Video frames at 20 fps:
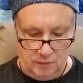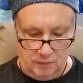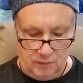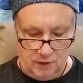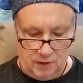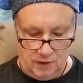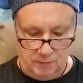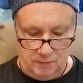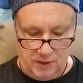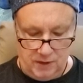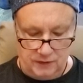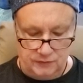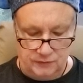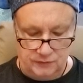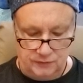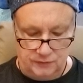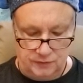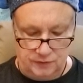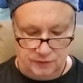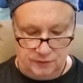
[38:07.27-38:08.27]
I
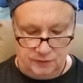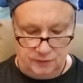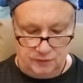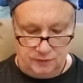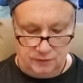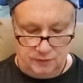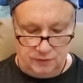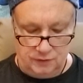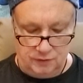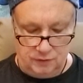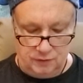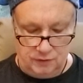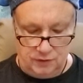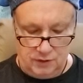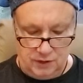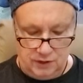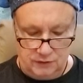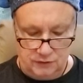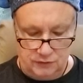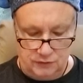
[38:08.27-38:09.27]
imagine then that they'll
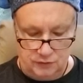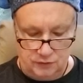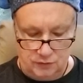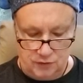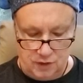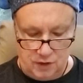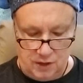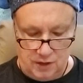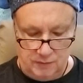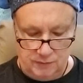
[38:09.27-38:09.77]
catch your eye,